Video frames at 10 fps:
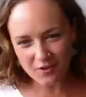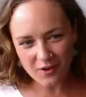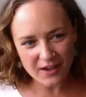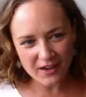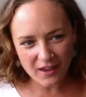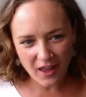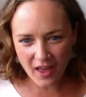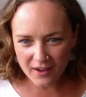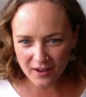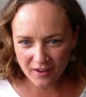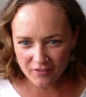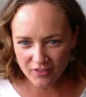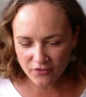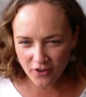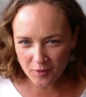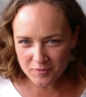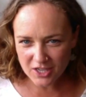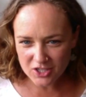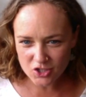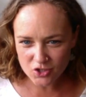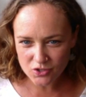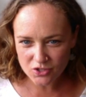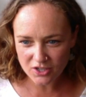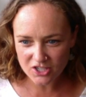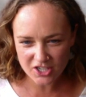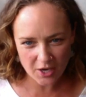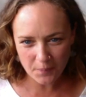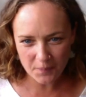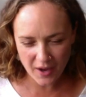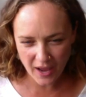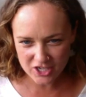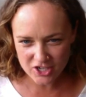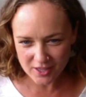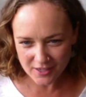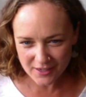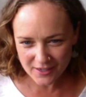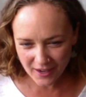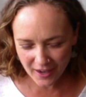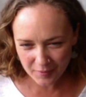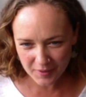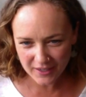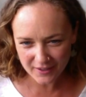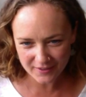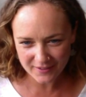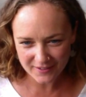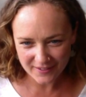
know any any of the farms that sh- ship nationally? I mean,